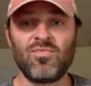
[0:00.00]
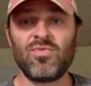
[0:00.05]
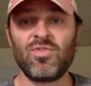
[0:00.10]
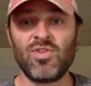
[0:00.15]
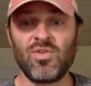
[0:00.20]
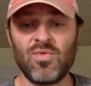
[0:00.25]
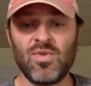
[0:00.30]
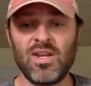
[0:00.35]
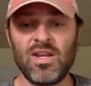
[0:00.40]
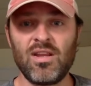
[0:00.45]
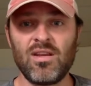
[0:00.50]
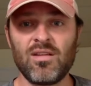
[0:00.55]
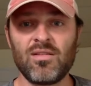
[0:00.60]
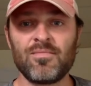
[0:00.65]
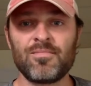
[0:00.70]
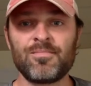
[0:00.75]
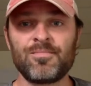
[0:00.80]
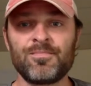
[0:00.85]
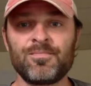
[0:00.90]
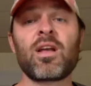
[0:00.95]
you need.
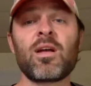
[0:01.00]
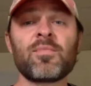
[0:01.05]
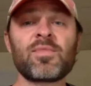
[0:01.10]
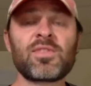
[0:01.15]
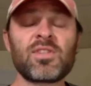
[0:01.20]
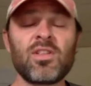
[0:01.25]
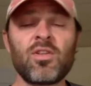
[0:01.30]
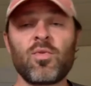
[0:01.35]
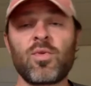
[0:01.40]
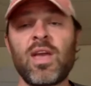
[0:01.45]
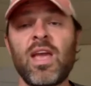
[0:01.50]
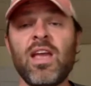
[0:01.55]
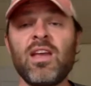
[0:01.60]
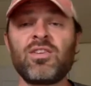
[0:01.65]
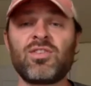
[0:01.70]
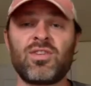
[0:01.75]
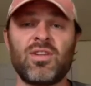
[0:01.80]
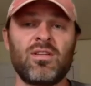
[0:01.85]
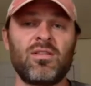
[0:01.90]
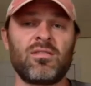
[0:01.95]
So
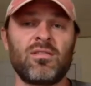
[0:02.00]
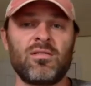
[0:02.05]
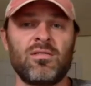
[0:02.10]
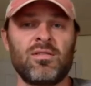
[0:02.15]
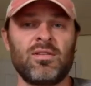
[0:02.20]
location,